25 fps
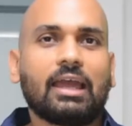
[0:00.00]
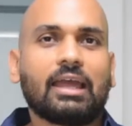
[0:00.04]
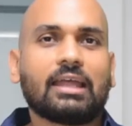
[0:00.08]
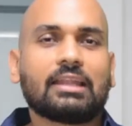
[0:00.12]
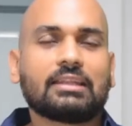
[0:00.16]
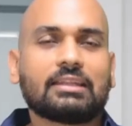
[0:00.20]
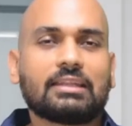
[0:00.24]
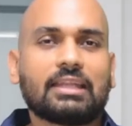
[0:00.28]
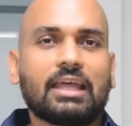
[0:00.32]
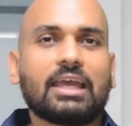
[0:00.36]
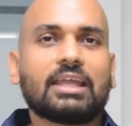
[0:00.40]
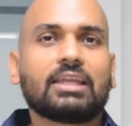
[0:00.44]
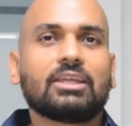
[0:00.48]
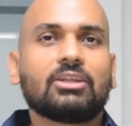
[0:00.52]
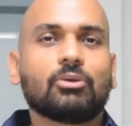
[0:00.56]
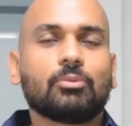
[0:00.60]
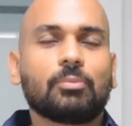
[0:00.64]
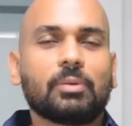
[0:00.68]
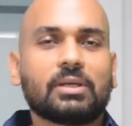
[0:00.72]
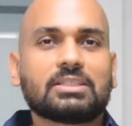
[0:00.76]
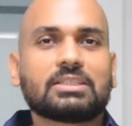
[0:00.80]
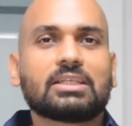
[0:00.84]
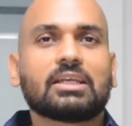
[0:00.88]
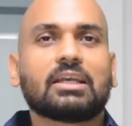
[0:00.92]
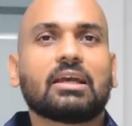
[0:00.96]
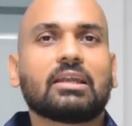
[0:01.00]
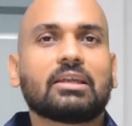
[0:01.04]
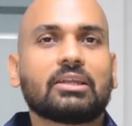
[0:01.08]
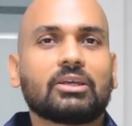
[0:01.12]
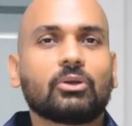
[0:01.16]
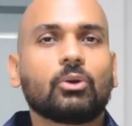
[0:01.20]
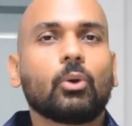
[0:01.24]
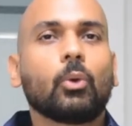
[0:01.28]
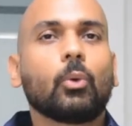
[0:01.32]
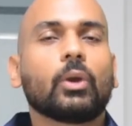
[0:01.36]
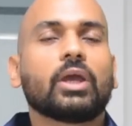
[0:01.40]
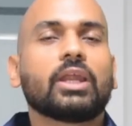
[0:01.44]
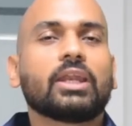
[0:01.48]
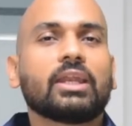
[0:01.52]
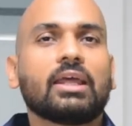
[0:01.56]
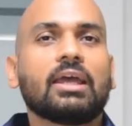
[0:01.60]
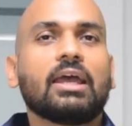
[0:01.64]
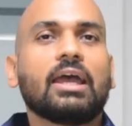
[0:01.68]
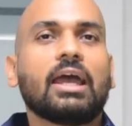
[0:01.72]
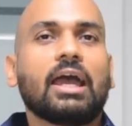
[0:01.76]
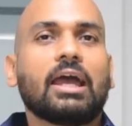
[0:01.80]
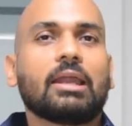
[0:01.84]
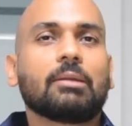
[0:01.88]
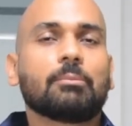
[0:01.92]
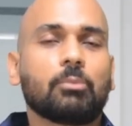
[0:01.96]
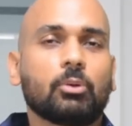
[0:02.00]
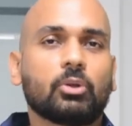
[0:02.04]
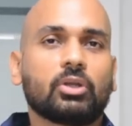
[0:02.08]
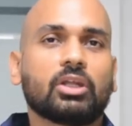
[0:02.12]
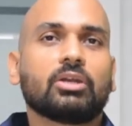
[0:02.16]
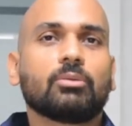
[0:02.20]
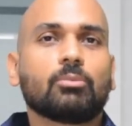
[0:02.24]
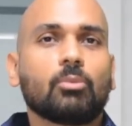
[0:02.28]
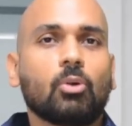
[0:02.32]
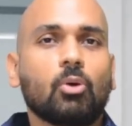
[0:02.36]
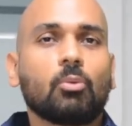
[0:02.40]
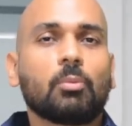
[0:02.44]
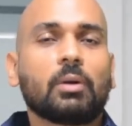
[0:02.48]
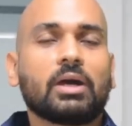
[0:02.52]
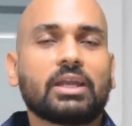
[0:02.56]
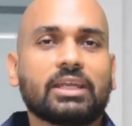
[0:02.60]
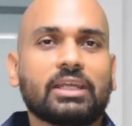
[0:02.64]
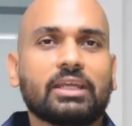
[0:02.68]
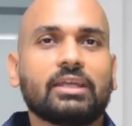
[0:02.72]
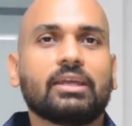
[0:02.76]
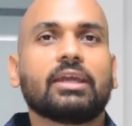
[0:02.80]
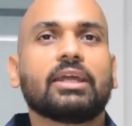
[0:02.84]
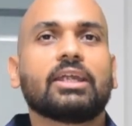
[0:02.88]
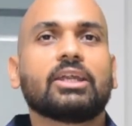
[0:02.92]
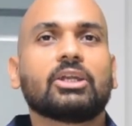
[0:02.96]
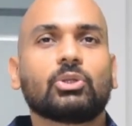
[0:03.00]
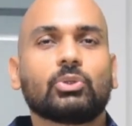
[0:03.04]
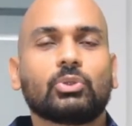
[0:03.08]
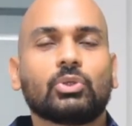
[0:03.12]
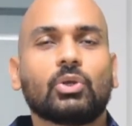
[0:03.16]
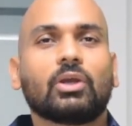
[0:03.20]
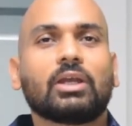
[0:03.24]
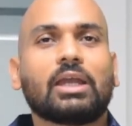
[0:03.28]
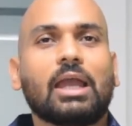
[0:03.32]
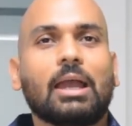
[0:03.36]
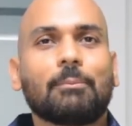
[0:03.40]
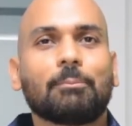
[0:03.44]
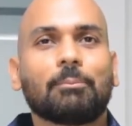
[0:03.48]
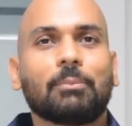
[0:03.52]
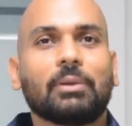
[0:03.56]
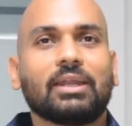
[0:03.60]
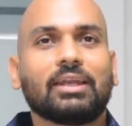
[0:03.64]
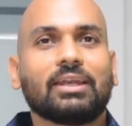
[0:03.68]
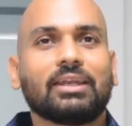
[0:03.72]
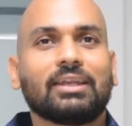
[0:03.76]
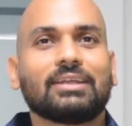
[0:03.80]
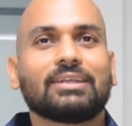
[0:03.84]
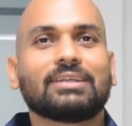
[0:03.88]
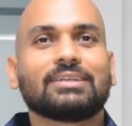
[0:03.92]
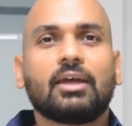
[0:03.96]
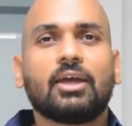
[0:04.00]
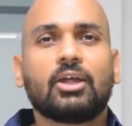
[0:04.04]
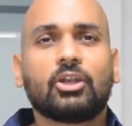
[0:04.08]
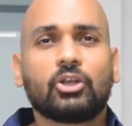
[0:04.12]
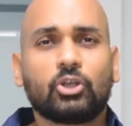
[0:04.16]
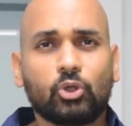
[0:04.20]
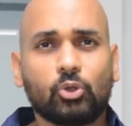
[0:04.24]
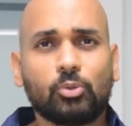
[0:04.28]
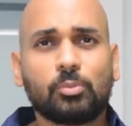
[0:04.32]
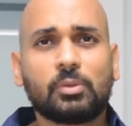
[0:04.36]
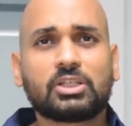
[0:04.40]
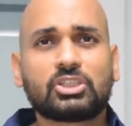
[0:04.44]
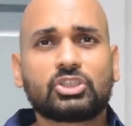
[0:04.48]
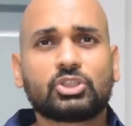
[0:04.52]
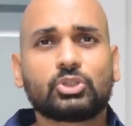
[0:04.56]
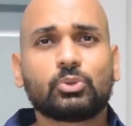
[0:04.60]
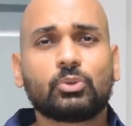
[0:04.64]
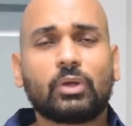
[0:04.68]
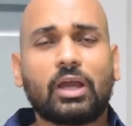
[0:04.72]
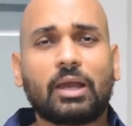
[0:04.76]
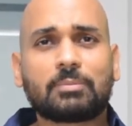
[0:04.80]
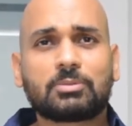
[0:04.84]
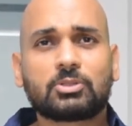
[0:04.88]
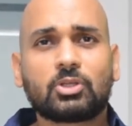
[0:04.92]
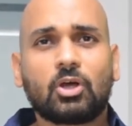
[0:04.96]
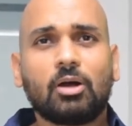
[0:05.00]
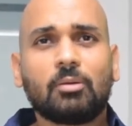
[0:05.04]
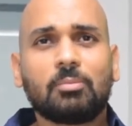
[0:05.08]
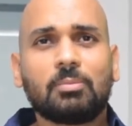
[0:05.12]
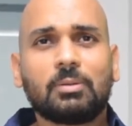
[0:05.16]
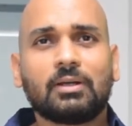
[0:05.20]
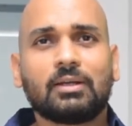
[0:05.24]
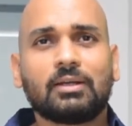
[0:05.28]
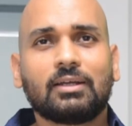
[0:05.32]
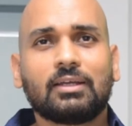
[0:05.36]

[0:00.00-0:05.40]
and then you basically go in and put in more money into your campaign. Too much to absorb?